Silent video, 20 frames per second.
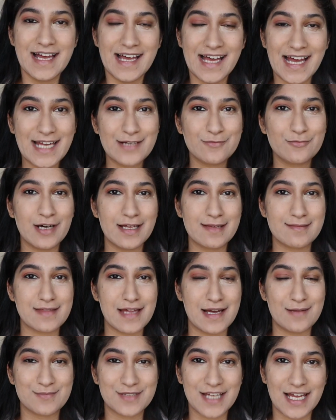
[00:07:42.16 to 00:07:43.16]
And once
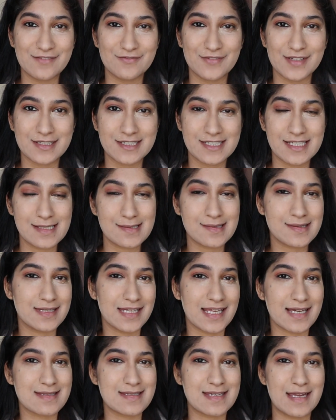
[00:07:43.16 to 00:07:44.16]
I'm done with this,
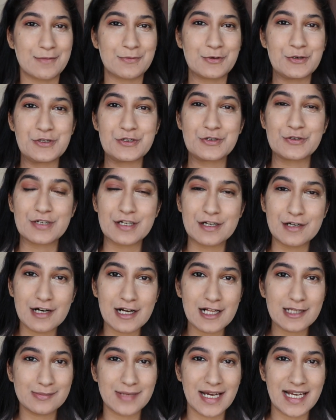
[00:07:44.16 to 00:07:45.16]
next I'm going to
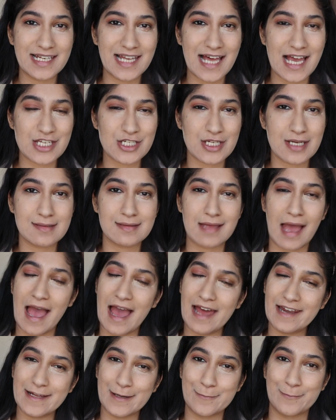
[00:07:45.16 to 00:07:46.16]
curl my lashes
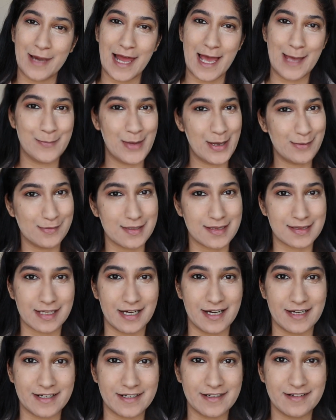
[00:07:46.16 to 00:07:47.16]
and apply my
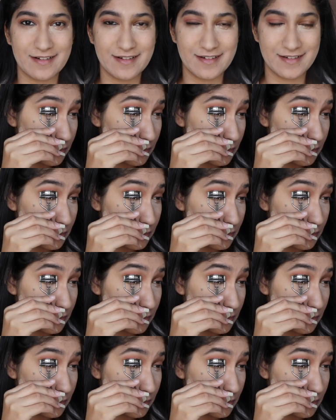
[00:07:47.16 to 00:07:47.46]
mascara.